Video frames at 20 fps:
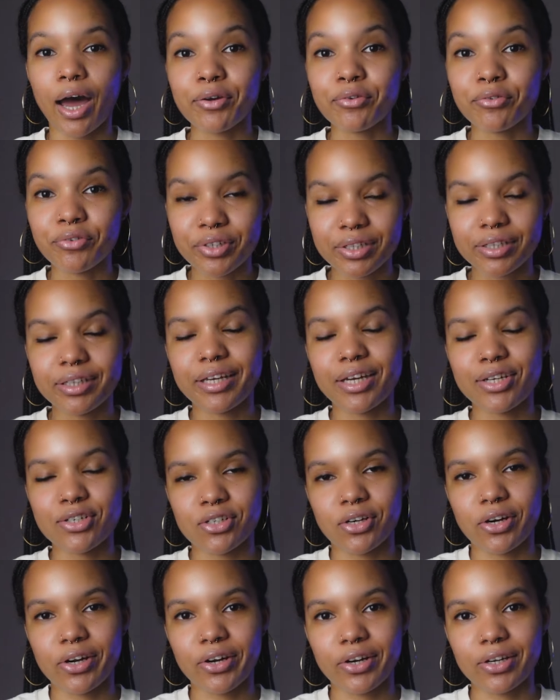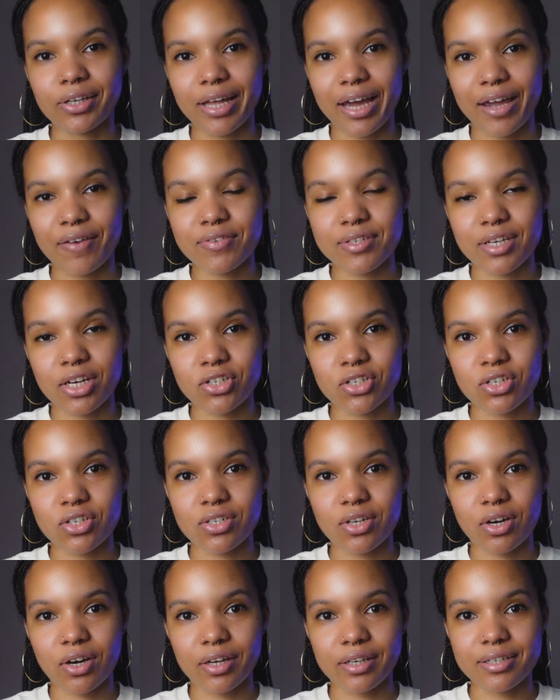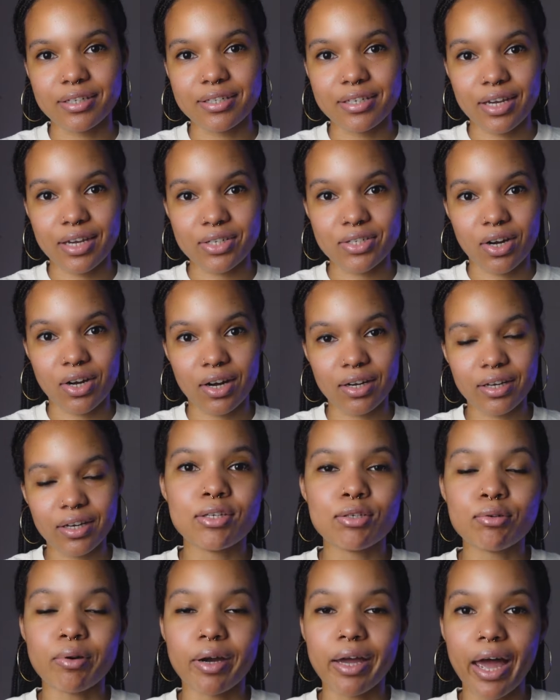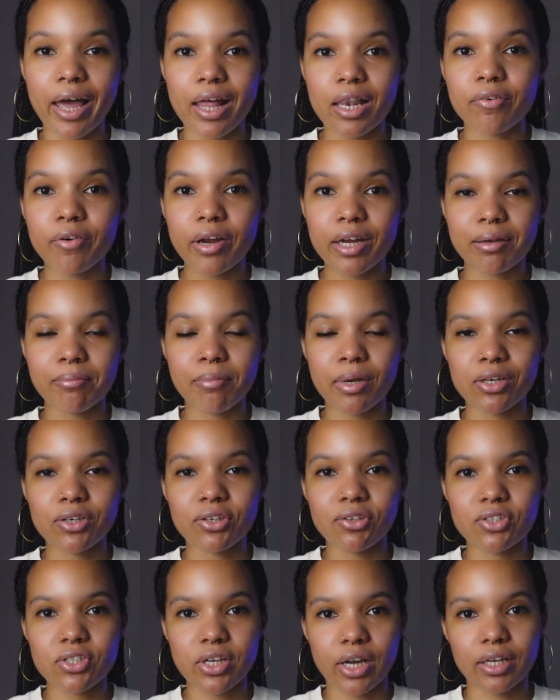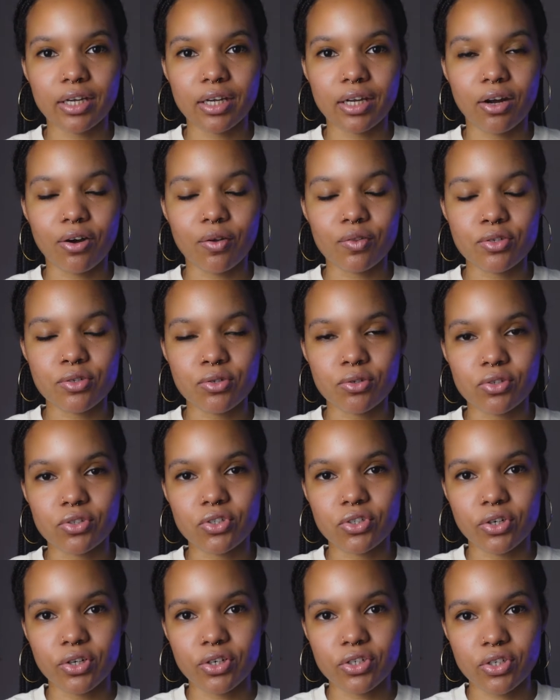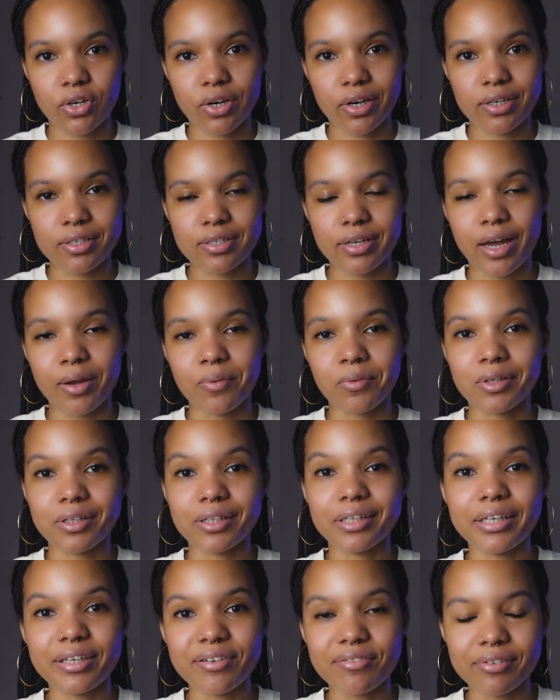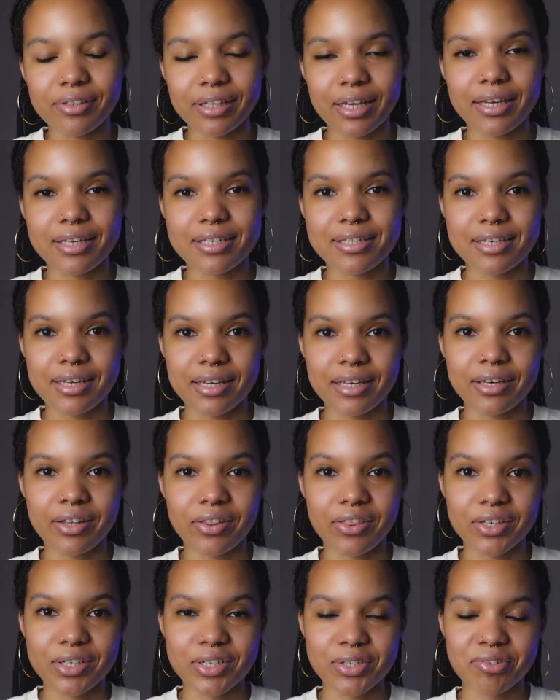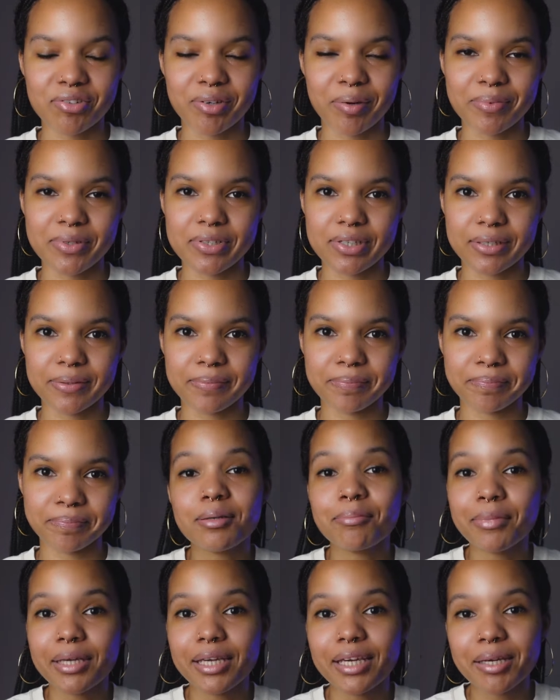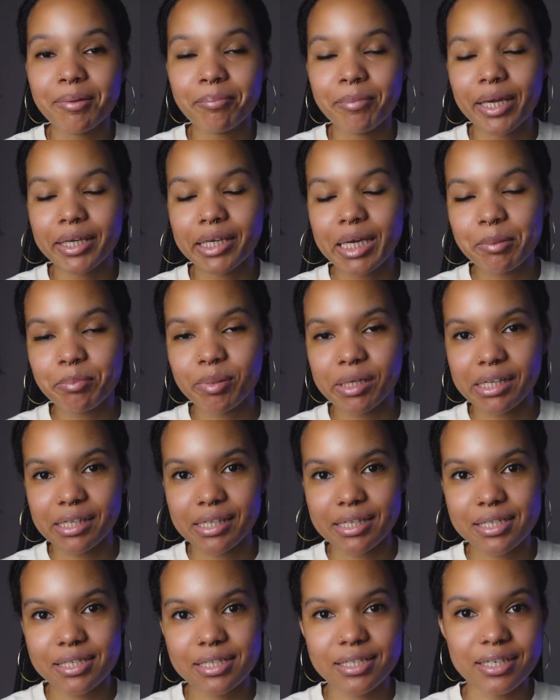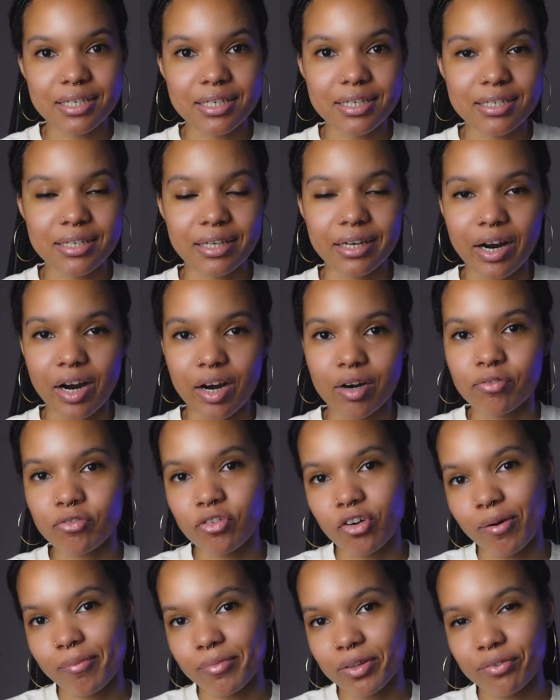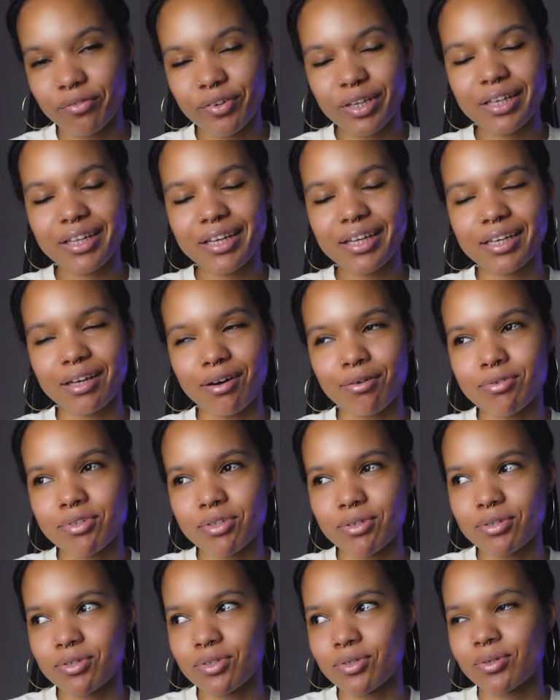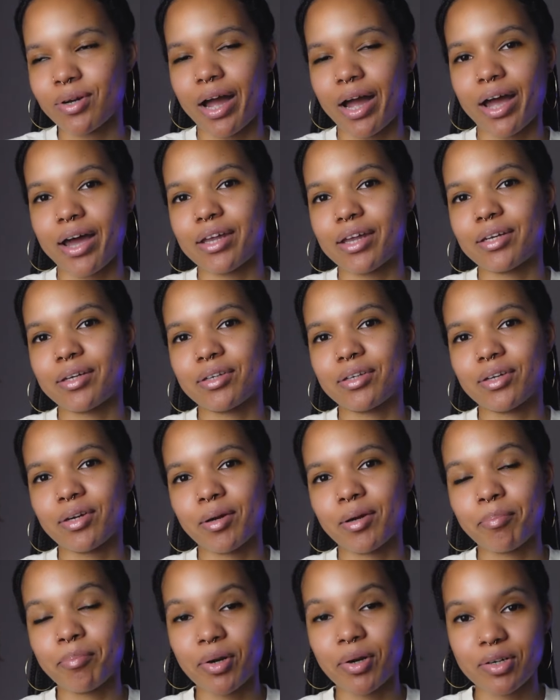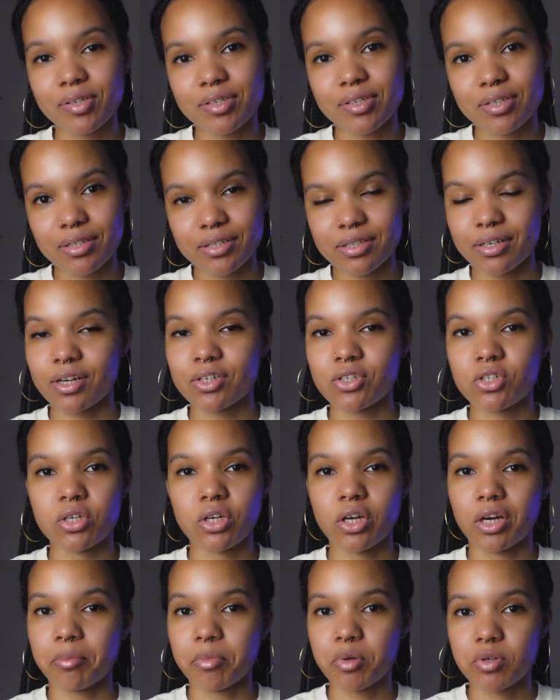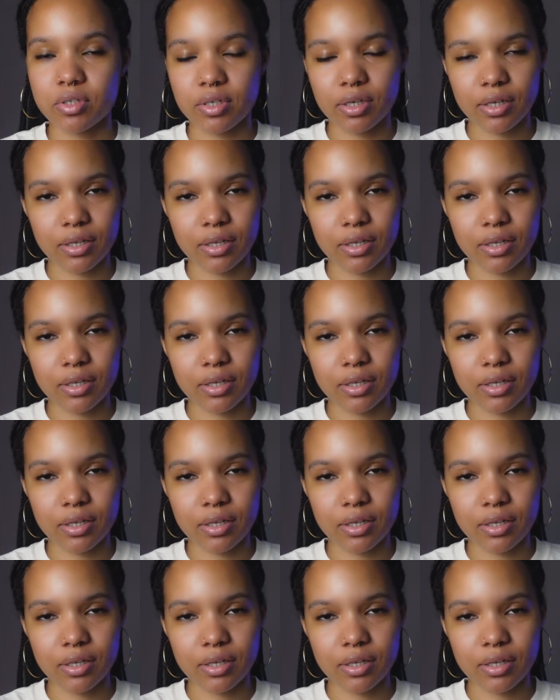I really enjoy her live sessions on TikTok. So I highly recommend you checking out the Soul Sugar Joint. I will leave links in the description. To me, making playlists is an art form that really allows you to add a personal touch to your music